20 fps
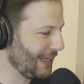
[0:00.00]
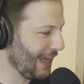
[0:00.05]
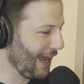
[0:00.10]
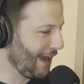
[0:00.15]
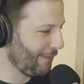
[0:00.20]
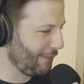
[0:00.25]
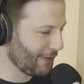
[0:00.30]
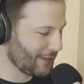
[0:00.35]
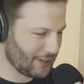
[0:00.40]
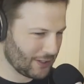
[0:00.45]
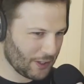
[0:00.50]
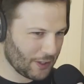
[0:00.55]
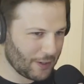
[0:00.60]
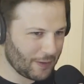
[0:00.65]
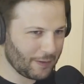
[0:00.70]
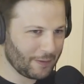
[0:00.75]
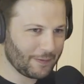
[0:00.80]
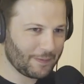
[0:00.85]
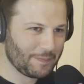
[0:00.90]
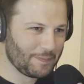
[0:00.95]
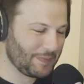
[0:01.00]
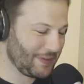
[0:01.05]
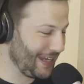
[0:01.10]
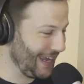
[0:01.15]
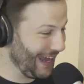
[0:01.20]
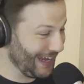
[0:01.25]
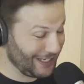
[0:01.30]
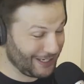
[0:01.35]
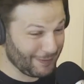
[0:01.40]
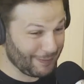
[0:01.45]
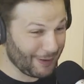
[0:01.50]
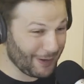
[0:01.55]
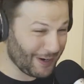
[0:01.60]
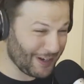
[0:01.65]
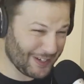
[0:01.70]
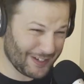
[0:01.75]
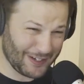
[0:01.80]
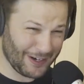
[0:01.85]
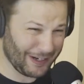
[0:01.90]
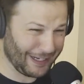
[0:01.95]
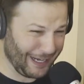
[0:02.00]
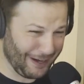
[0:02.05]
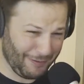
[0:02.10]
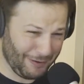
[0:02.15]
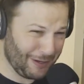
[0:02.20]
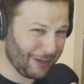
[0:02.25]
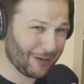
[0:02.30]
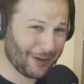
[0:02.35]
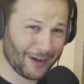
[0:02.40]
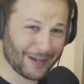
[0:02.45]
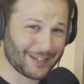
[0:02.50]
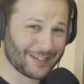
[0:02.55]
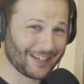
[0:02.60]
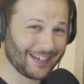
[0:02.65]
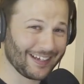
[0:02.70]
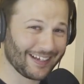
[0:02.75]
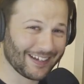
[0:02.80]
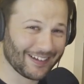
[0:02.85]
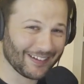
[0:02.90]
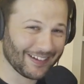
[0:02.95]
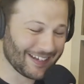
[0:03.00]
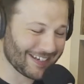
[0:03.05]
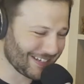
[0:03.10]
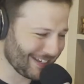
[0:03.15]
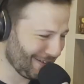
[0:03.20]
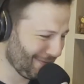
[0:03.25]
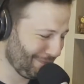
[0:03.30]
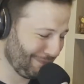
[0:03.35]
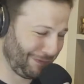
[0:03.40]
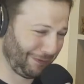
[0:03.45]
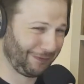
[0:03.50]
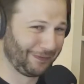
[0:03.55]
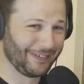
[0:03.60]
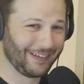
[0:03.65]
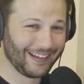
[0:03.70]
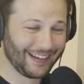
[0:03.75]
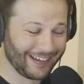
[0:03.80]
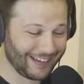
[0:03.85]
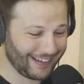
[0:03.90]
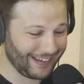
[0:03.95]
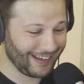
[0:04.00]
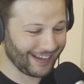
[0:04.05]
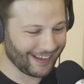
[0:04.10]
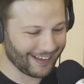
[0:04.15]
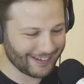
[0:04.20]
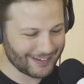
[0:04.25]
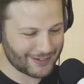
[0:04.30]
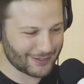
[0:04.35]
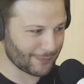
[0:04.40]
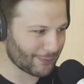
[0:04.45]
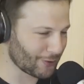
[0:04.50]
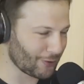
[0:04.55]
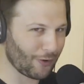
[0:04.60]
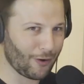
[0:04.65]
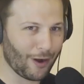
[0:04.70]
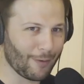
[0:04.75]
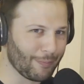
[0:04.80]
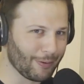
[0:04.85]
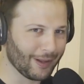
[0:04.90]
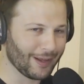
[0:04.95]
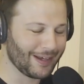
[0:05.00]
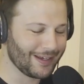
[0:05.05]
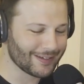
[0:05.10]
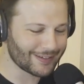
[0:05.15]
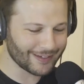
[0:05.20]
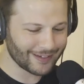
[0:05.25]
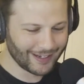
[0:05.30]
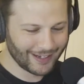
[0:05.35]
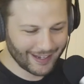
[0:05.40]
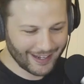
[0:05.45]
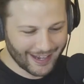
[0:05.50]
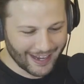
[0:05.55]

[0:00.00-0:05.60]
Yeah, for 2. Yeah, to be honest, don't care what you guys think. Listen, yeah, subscribe, please.